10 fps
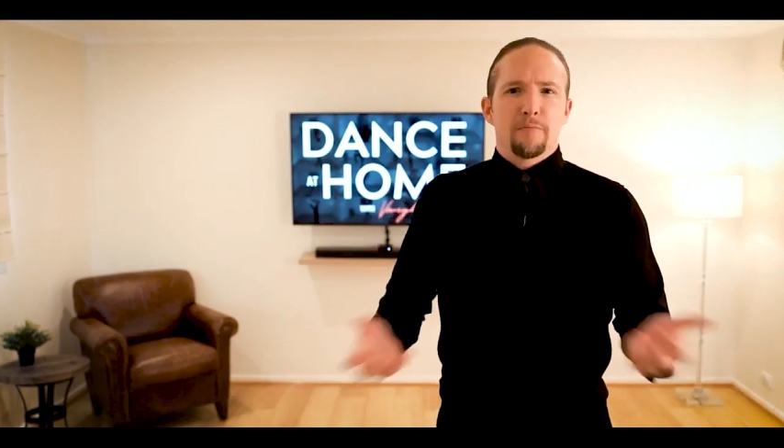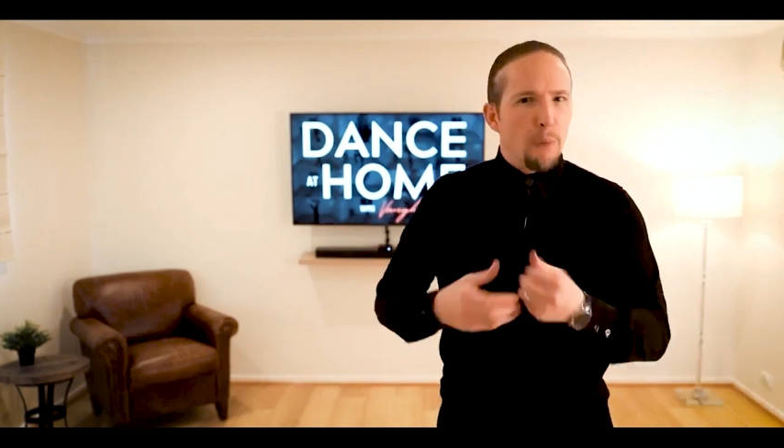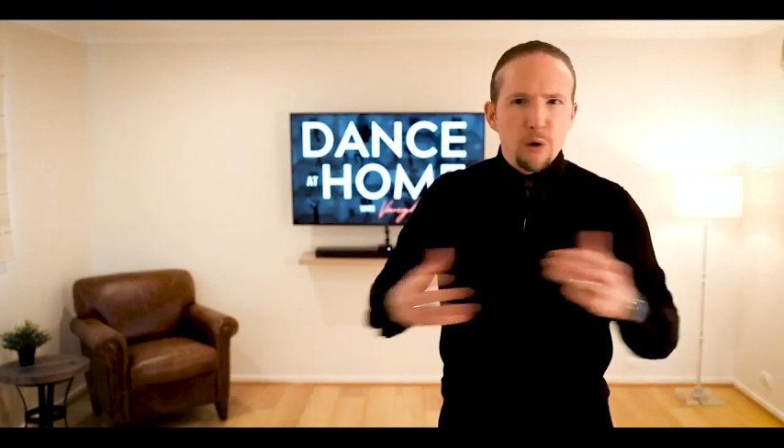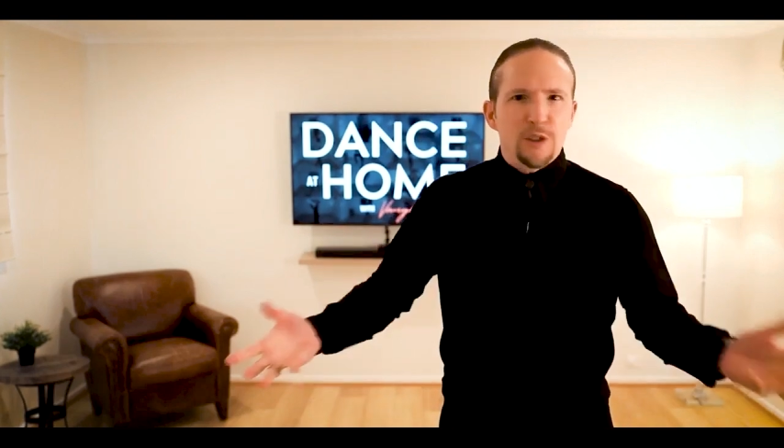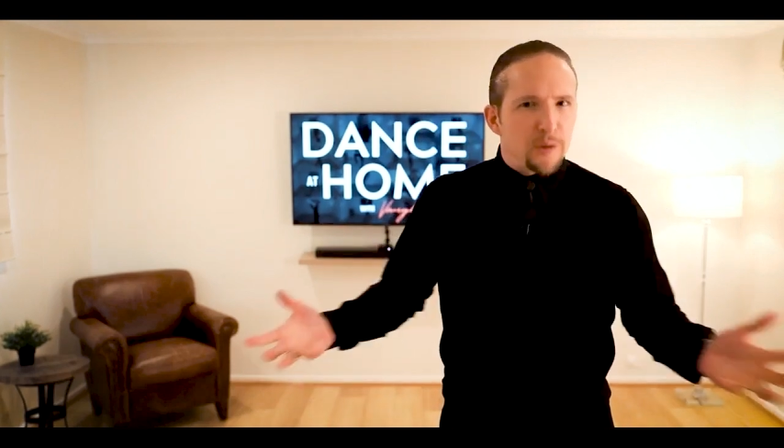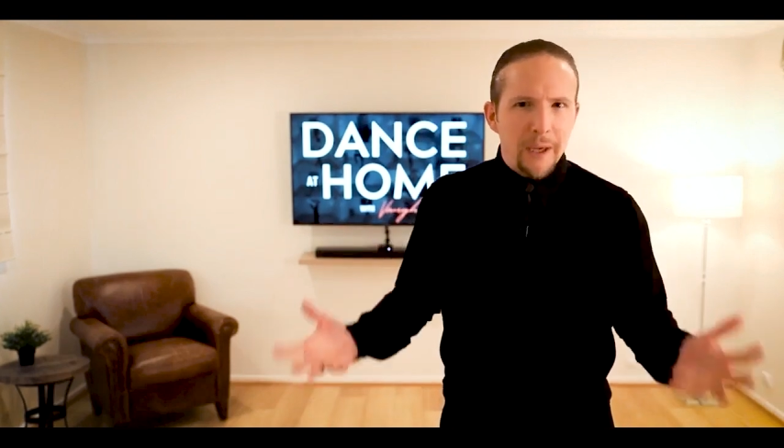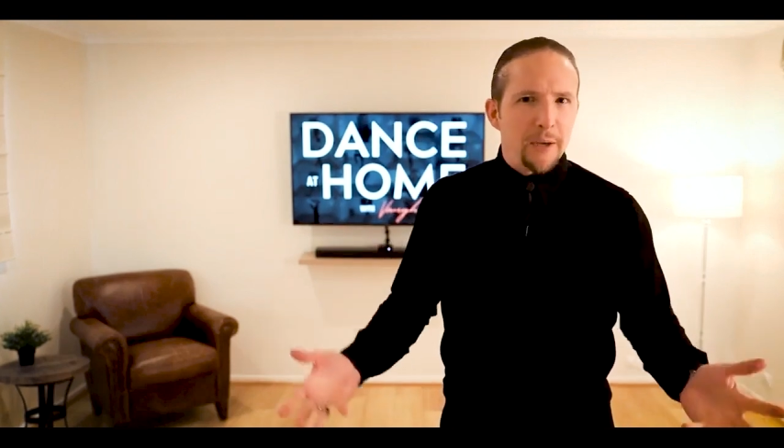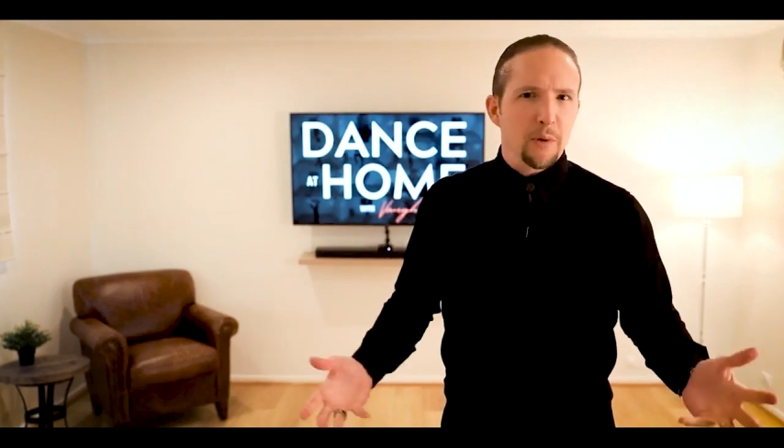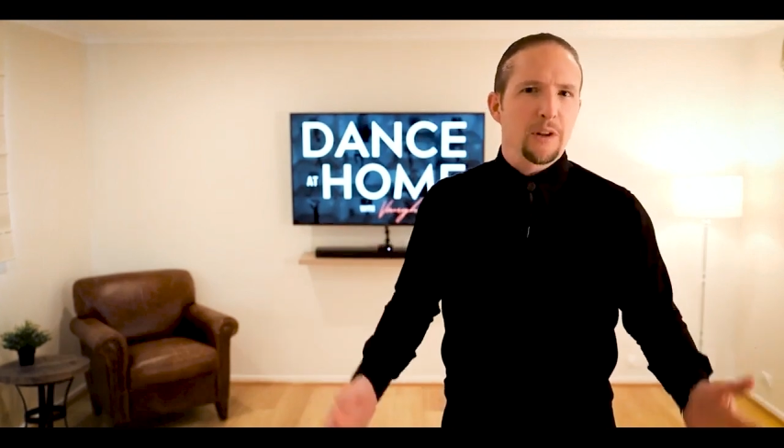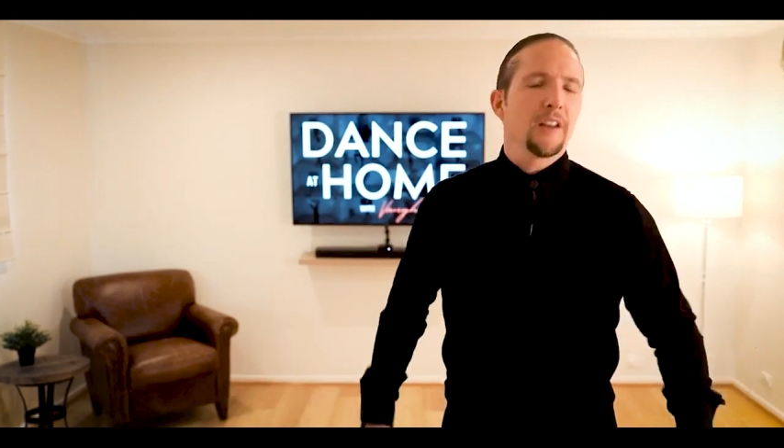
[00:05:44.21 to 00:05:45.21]
Most
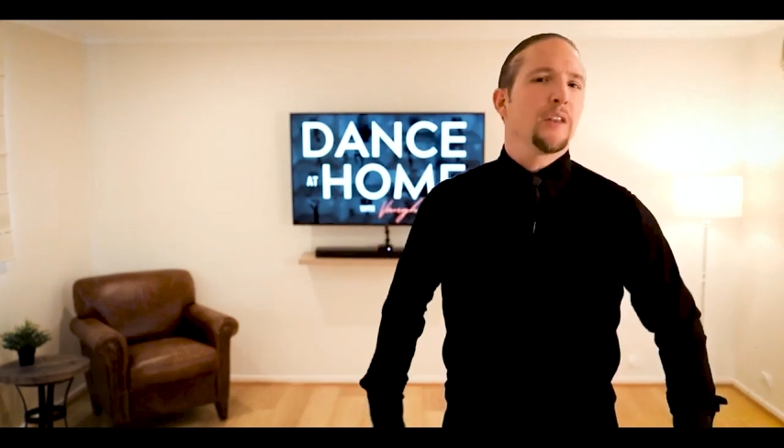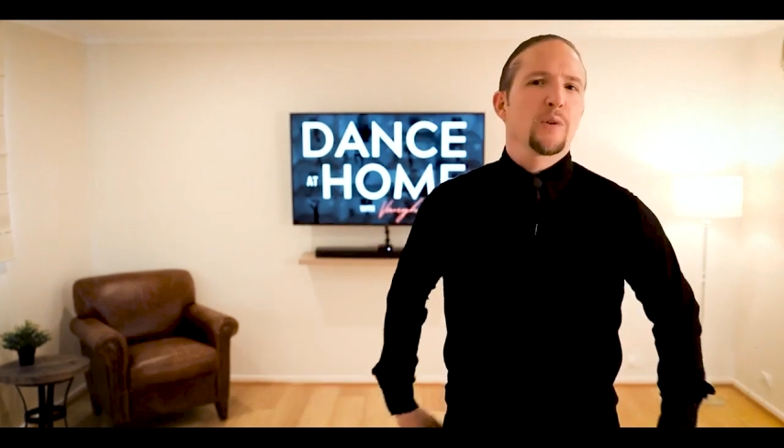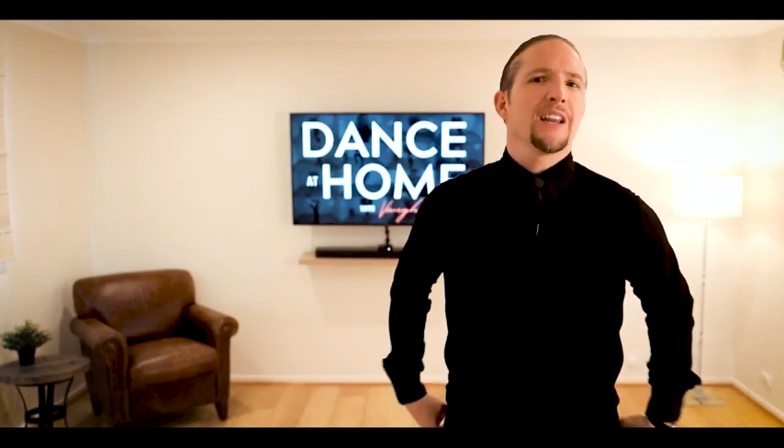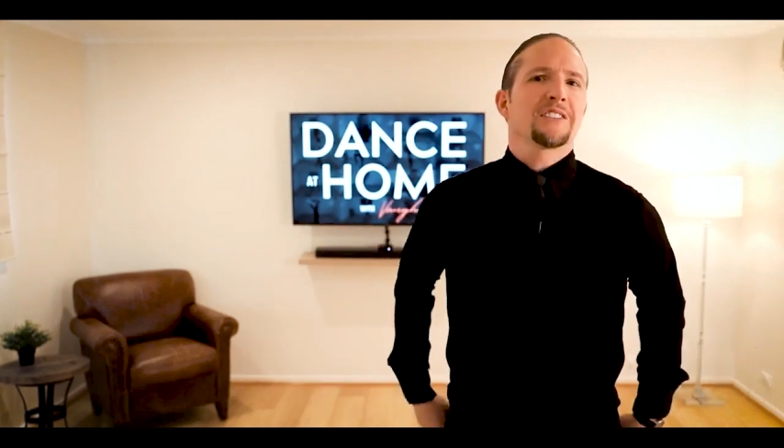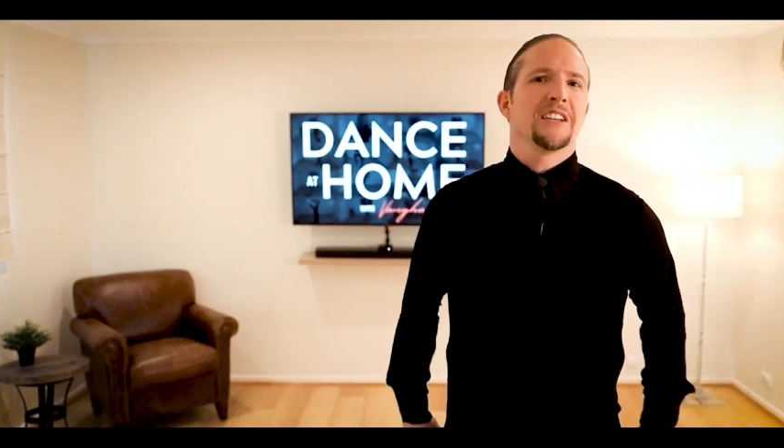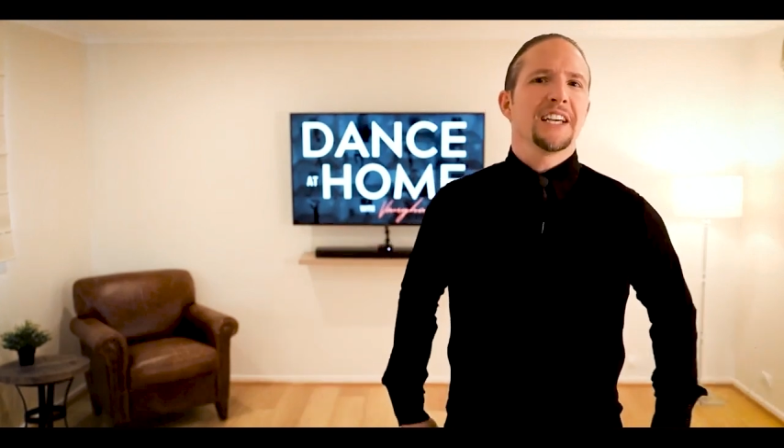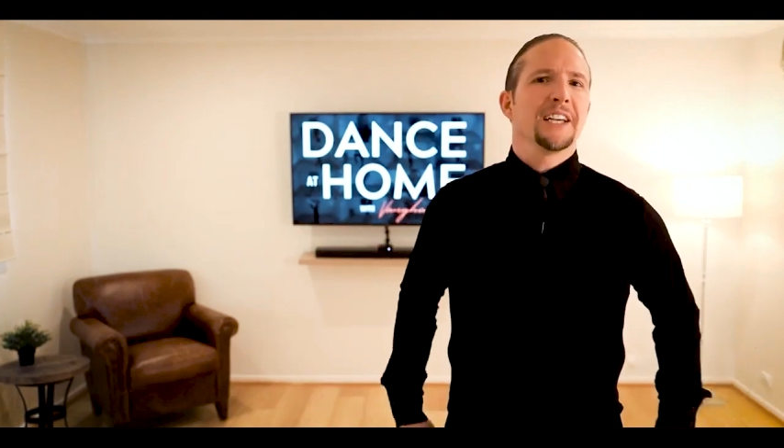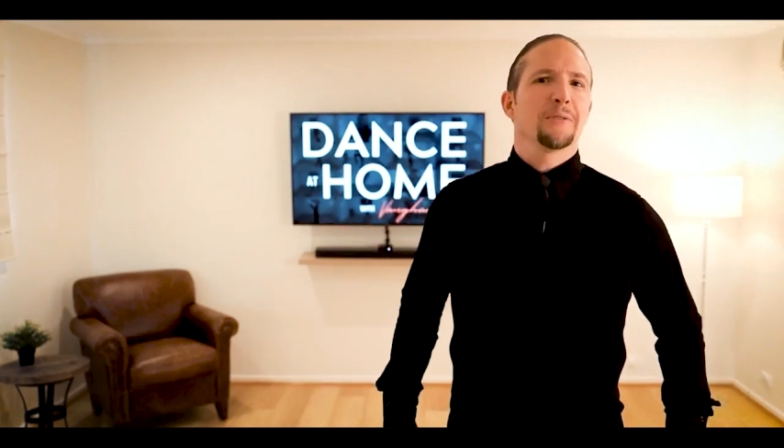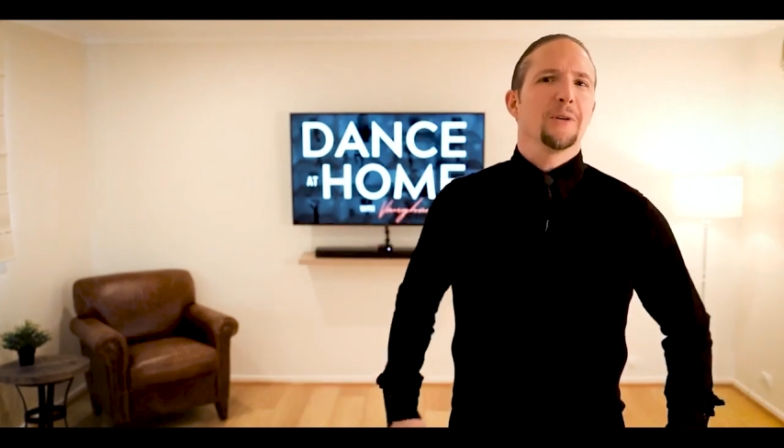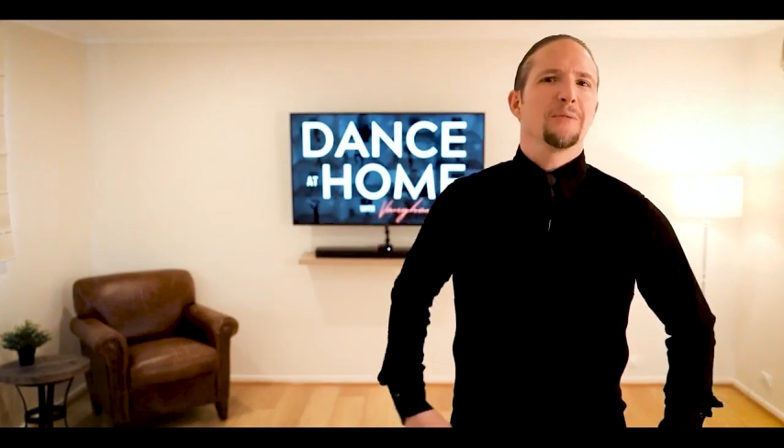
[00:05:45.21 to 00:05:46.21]
people are the reluctant
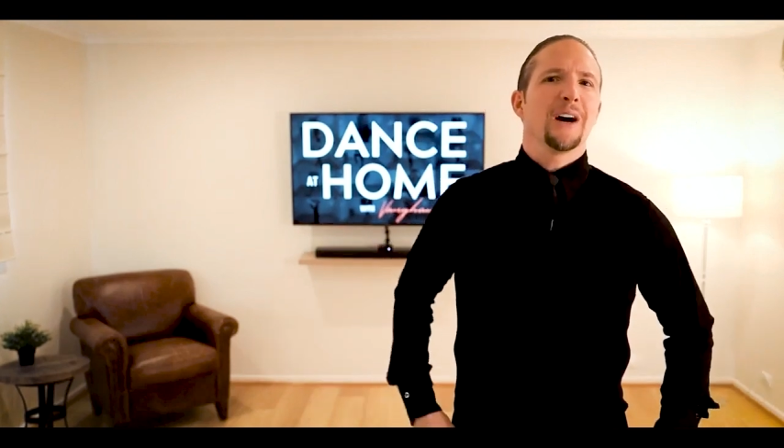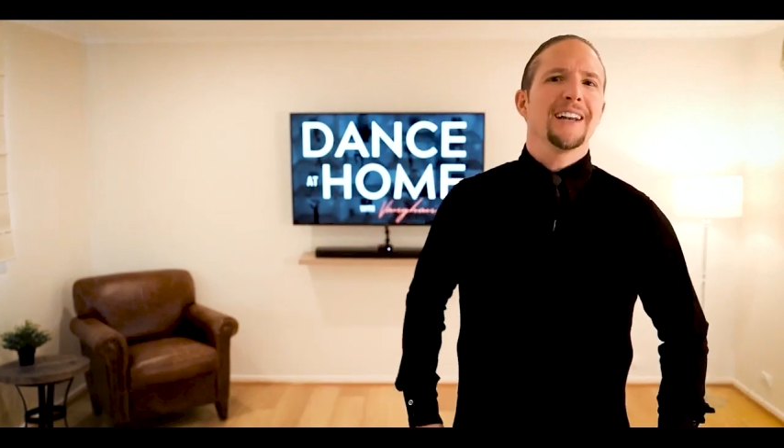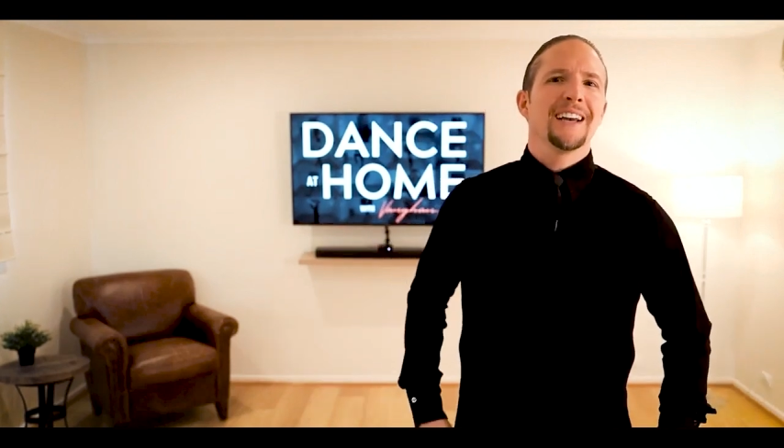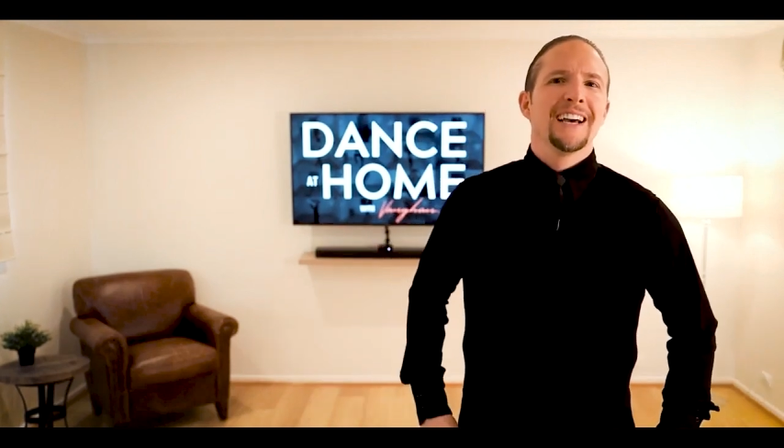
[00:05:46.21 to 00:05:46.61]
hero, right?